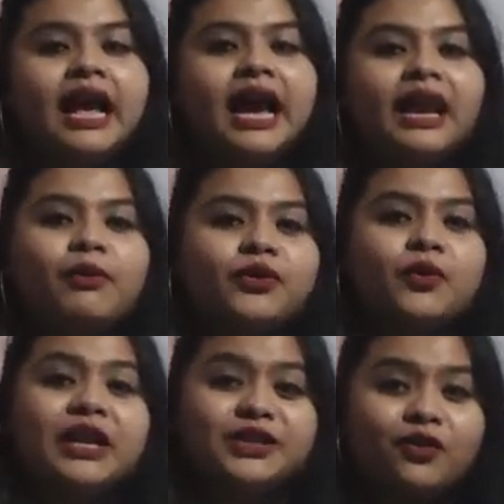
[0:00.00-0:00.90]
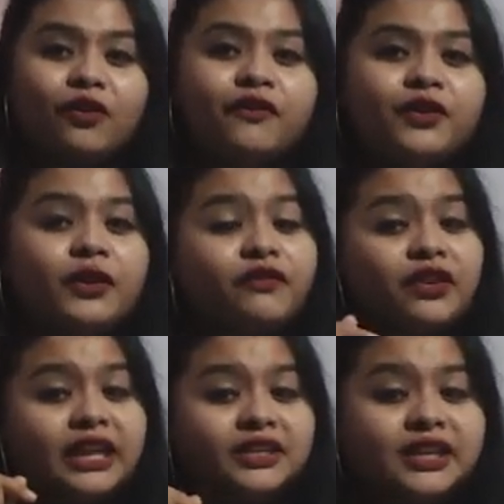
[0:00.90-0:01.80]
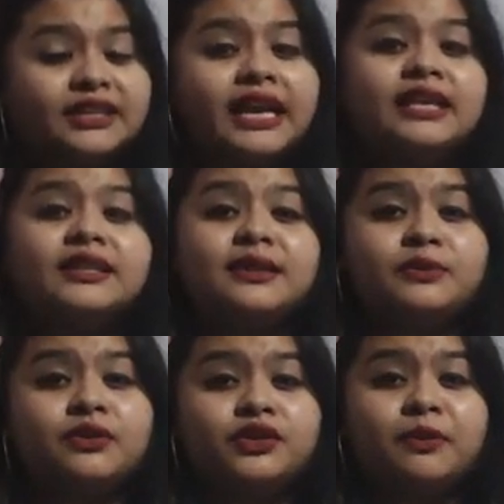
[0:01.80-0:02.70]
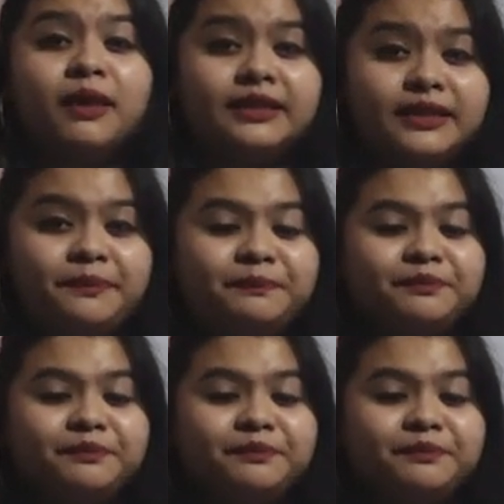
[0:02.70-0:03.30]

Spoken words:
And I would request all of you, if you can just hit the subscription button